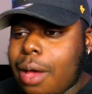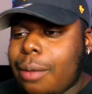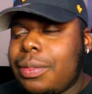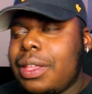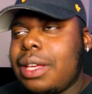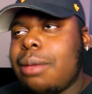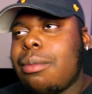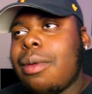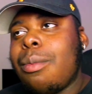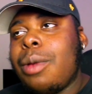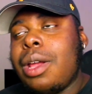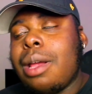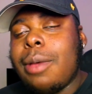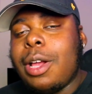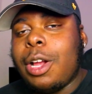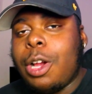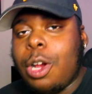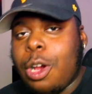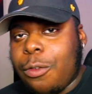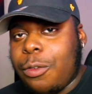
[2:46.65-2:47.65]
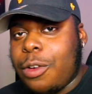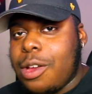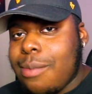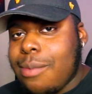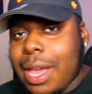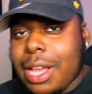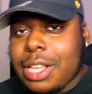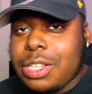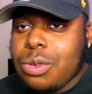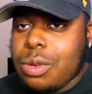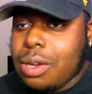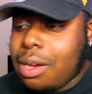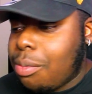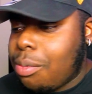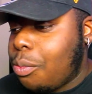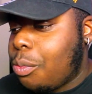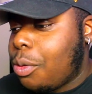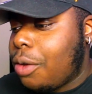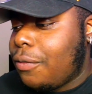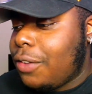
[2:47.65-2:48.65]
I'm thinking about bringing my girlfriend back into a
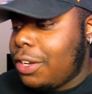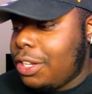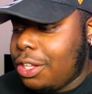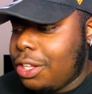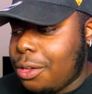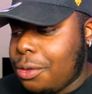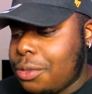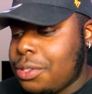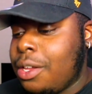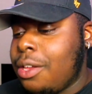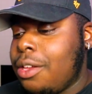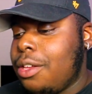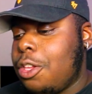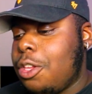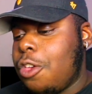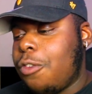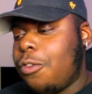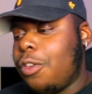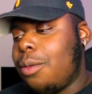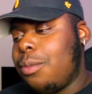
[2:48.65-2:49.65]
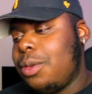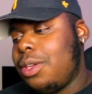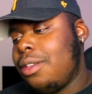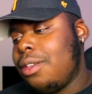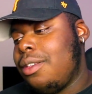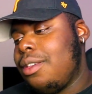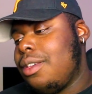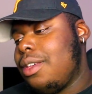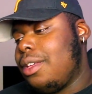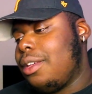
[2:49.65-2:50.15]
couple more videos. You feel me?